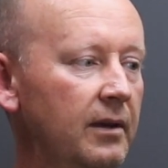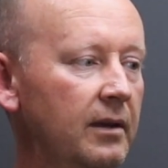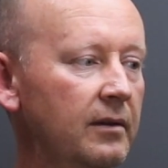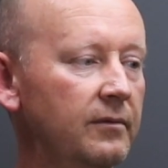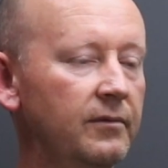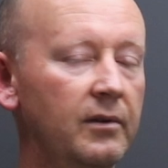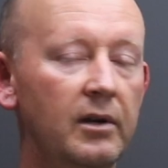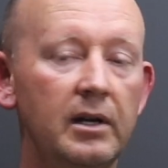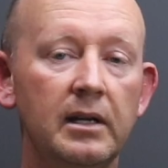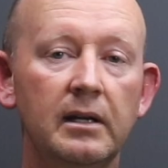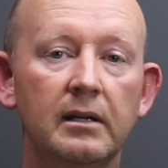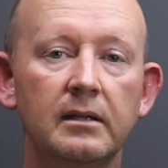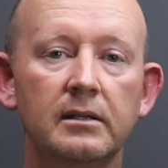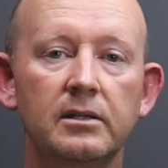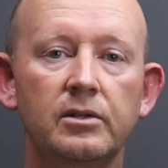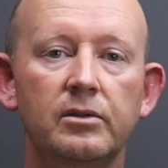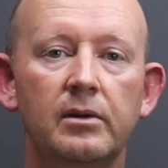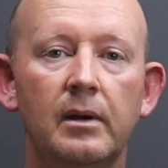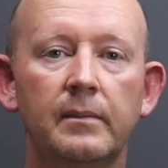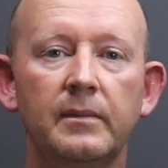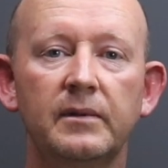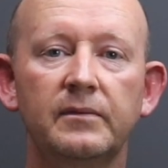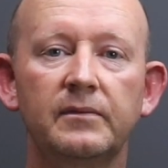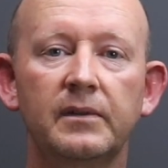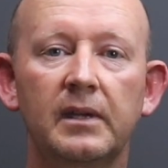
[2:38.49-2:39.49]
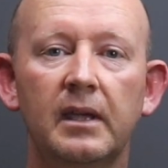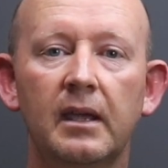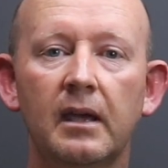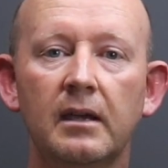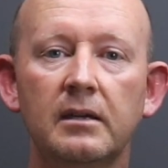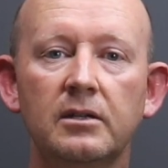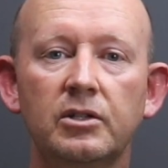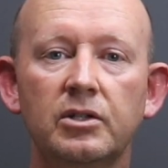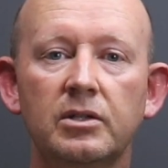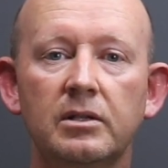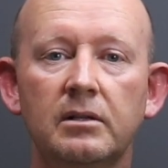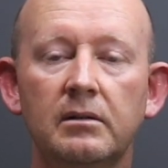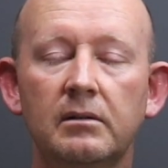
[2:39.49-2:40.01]
a very nice
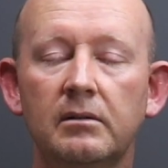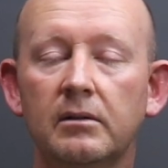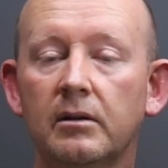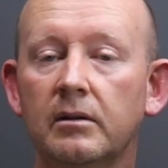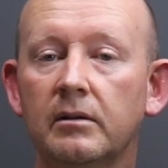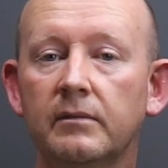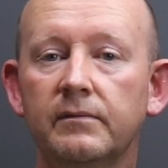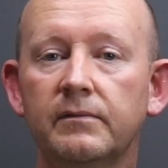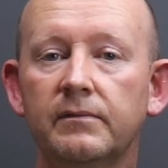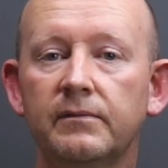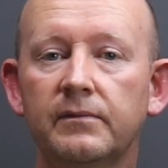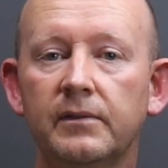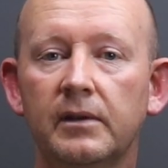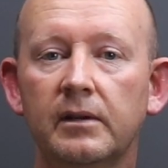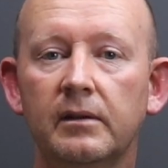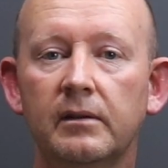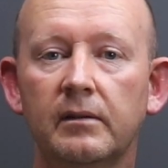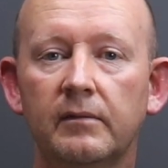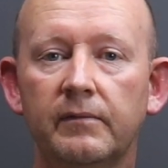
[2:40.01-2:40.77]
ramification, a lot of